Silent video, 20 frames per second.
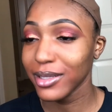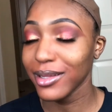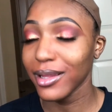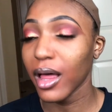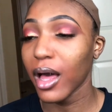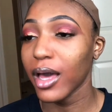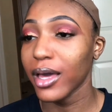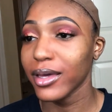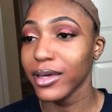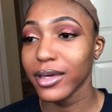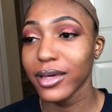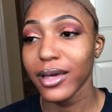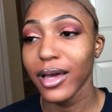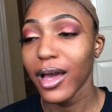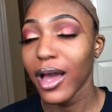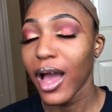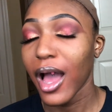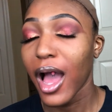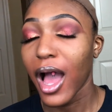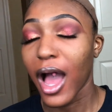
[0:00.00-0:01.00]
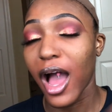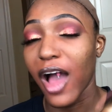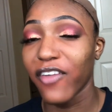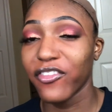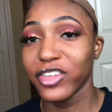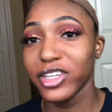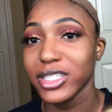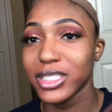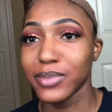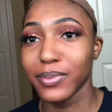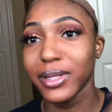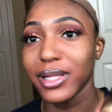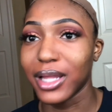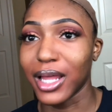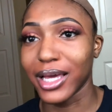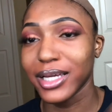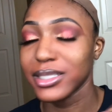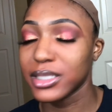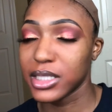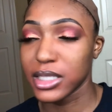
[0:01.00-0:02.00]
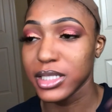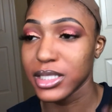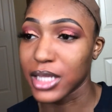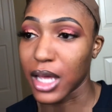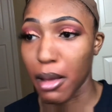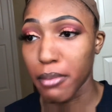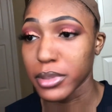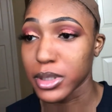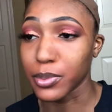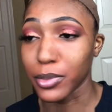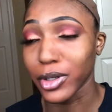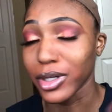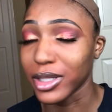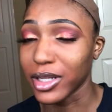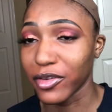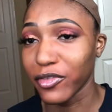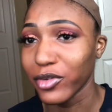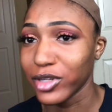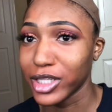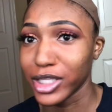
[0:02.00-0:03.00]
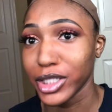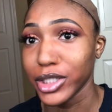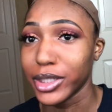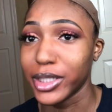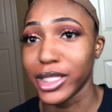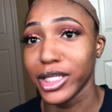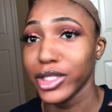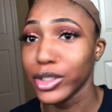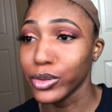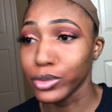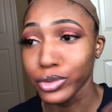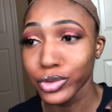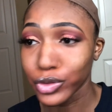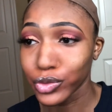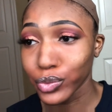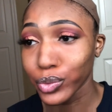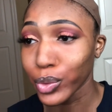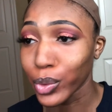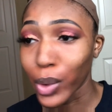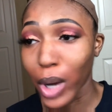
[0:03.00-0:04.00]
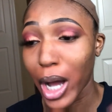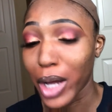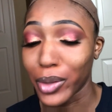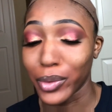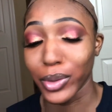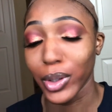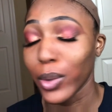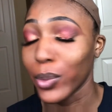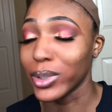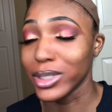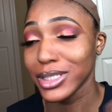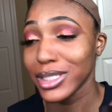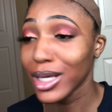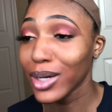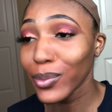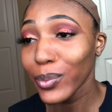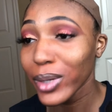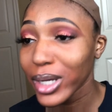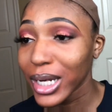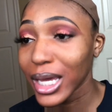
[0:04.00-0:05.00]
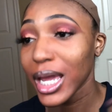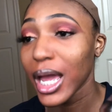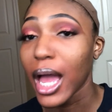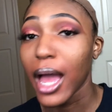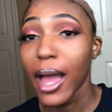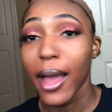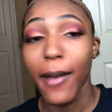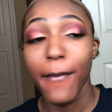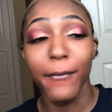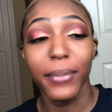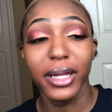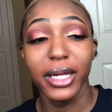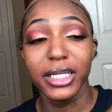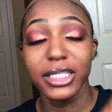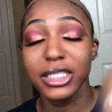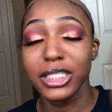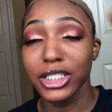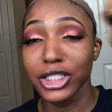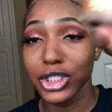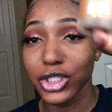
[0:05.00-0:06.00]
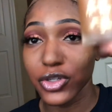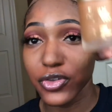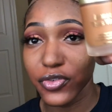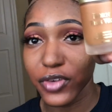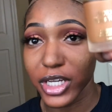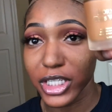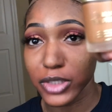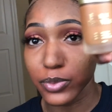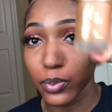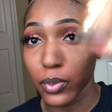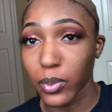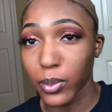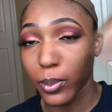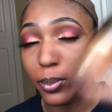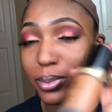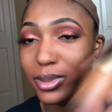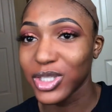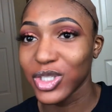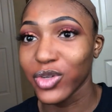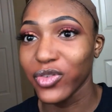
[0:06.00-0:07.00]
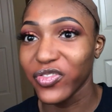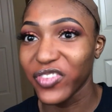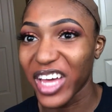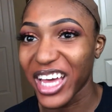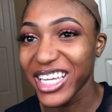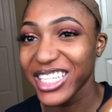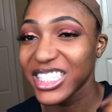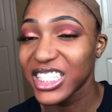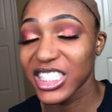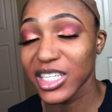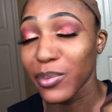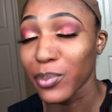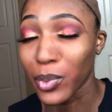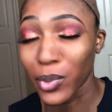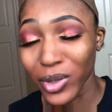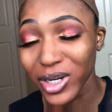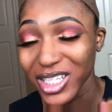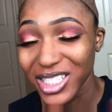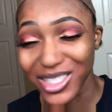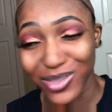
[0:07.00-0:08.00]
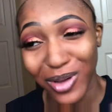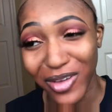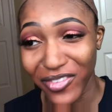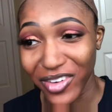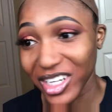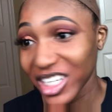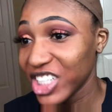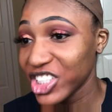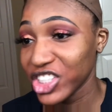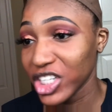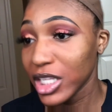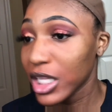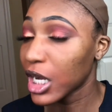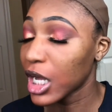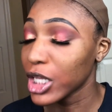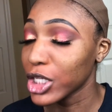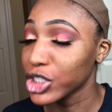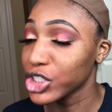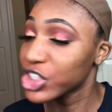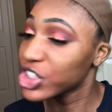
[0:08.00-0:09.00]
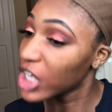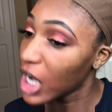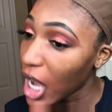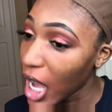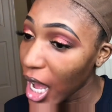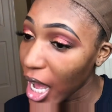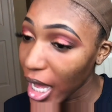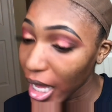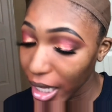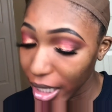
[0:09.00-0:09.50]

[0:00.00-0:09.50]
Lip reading: like, I've just been like 10 times more in love with it than usual. I don't know what's up with it, but it's a Too Faced Born This Way foundation in the color Chai.